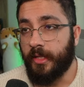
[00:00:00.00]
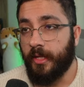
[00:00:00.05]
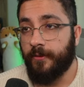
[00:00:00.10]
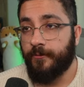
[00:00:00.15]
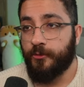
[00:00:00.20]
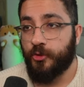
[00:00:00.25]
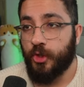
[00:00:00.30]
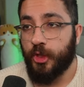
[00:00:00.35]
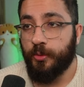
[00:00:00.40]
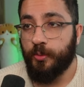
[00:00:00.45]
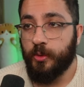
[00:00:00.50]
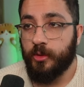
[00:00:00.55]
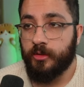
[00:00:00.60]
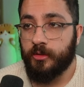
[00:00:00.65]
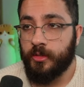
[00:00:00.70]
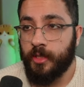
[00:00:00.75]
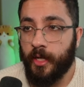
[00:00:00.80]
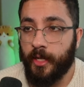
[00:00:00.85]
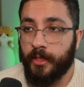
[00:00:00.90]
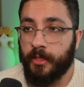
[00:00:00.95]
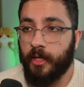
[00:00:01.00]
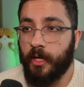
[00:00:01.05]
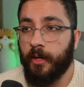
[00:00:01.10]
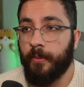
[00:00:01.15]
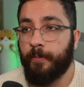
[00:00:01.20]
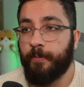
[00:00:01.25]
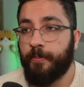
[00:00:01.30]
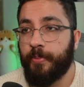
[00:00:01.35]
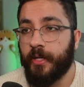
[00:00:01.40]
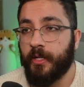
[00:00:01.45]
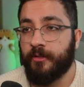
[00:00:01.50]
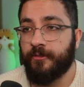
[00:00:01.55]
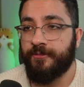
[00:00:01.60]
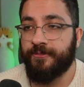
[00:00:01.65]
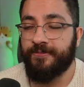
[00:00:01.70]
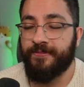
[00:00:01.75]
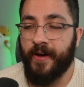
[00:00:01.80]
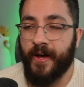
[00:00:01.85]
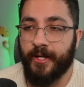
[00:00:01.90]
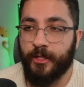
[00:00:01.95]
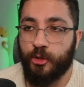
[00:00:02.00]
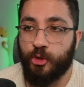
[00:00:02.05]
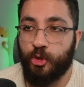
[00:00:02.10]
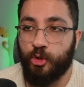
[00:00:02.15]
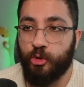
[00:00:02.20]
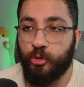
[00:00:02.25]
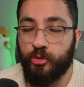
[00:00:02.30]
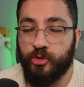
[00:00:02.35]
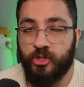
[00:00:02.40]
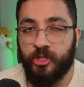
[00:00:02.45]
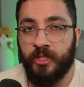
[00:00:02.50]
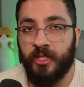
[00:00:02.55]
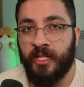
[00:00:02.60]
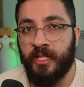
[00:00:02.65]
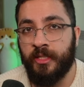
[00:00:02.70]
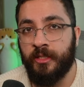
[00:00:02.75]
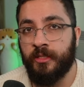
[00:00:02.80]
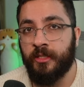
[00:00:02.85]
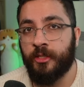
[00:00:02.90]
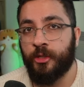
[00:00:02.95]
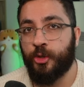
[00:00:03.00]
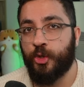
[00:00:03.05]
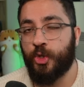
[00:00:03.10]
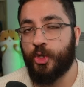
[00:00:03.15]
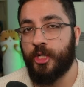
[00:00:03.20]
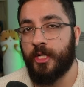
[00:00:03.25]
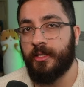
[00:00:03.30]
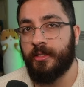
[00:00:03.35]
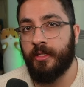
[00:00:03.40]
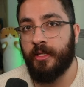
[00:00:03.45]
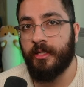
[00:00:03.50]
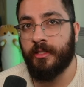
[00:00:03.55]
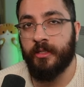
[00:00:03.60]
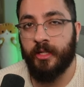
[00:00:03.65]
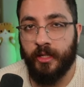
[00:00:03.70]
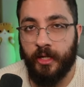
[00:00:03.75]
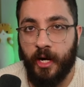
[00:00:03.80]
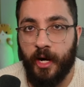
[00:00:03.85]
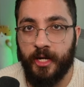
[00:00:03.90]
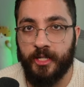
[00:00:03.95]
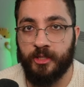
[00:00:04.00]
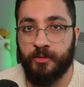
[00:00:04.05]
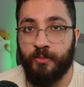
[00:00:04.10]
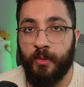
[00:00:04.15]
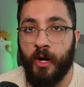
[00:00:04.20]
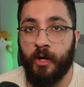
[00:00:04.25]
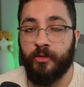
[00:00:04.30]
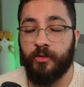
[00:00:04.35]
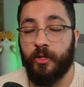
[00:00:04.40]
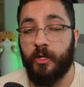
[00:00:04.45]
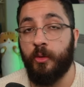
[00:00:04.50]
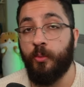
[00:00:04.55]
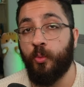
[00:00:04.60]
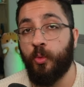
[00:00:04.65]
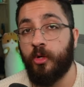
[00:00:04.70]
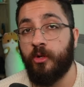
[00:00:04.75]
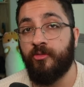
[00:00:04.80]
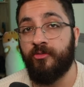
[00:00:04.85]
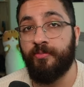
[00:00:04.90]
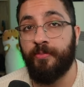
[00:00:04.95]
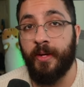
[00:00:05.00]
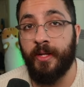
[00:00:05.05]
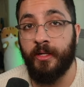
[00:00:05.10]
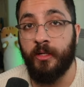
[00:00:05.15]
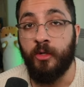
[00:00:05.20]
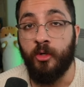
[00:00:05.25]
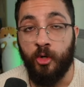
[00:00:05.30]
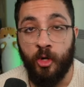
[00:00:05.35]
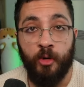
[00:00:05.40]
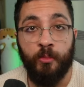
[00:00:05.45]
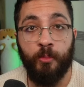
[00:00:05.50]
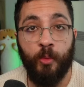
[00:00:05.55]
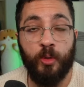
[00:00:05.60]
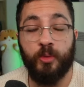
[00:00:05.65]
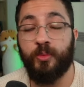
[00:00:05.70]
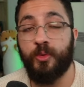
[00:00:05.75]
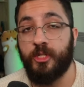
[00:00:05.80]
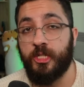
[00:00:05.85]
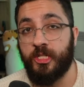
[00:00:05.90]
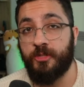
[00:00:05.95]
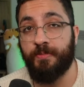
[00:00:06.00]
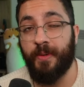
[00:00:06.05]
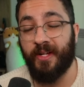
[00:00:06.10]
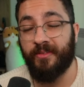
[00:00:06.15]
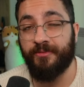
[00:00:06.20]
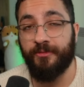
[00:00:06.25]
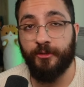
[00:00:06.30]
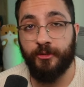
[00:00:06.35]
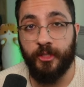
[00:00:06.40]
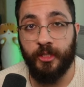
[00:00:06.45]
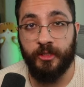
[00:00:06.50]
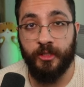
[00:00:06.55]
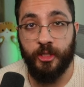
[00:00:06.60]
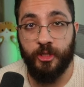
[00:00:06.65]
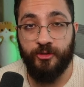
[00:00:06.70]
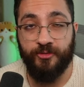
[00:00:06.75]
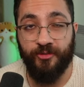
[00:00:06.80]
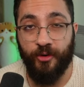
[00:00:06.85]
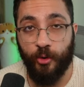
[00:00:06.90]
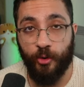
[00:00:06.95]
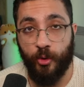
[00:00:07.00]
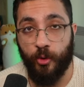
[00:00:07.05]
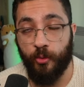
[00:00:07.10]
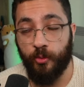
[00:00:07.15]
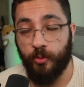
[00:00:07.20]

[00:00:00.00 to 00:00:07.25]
if she would take a big, fat, juicy Indian shit in the guy's mouth, it would have been more respectful than this photo.